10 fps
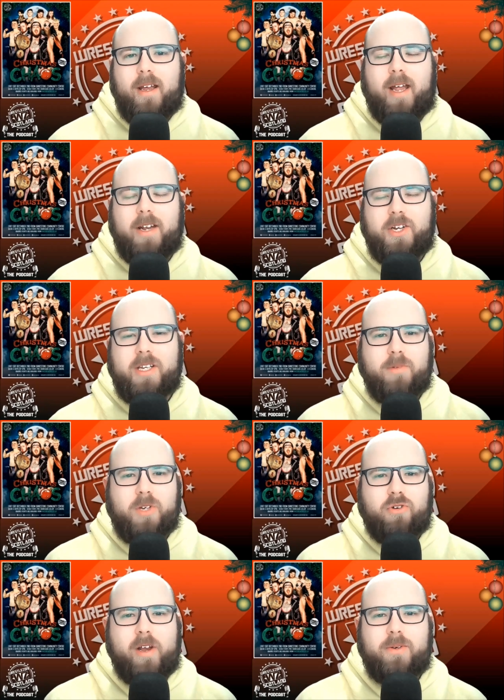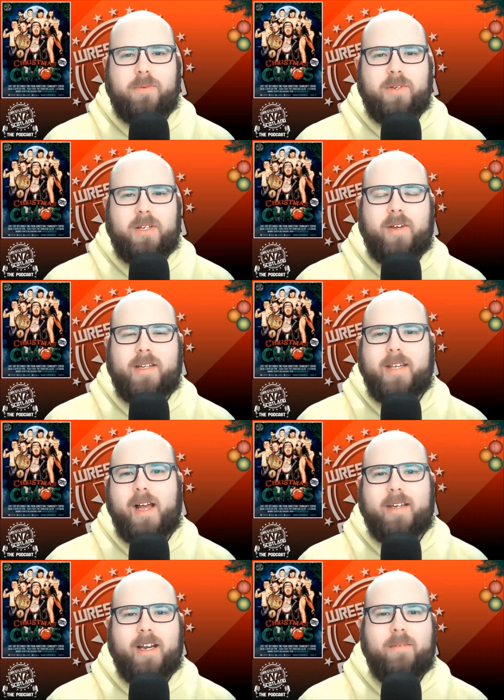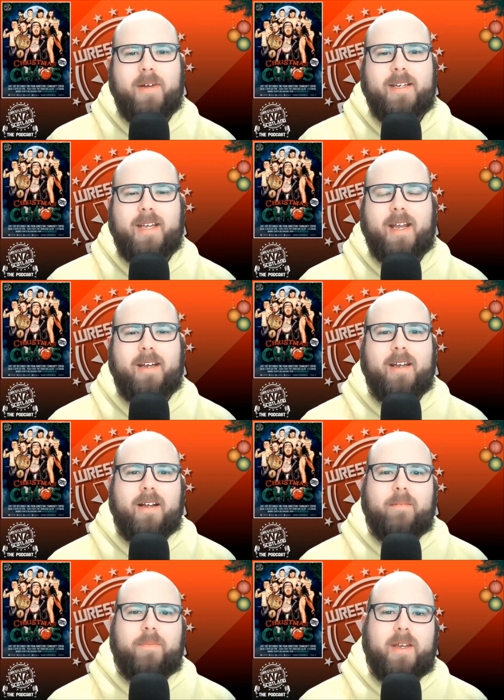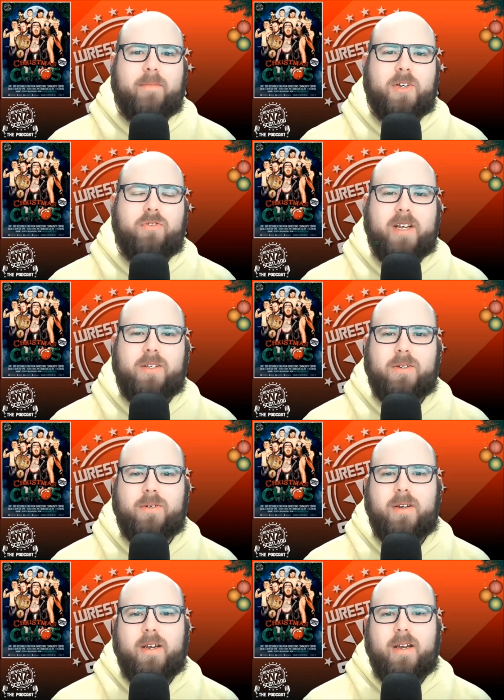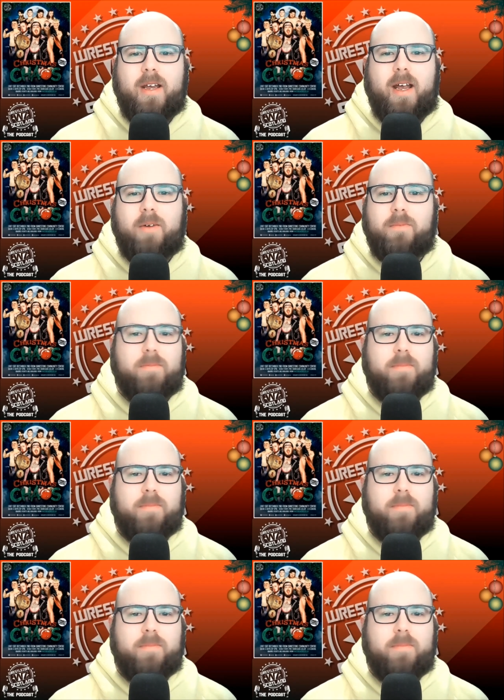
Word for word: Uh, just as Miss Wrestlezone was leaving, Zach Dynamite said that Miss Wrestlezone, uh,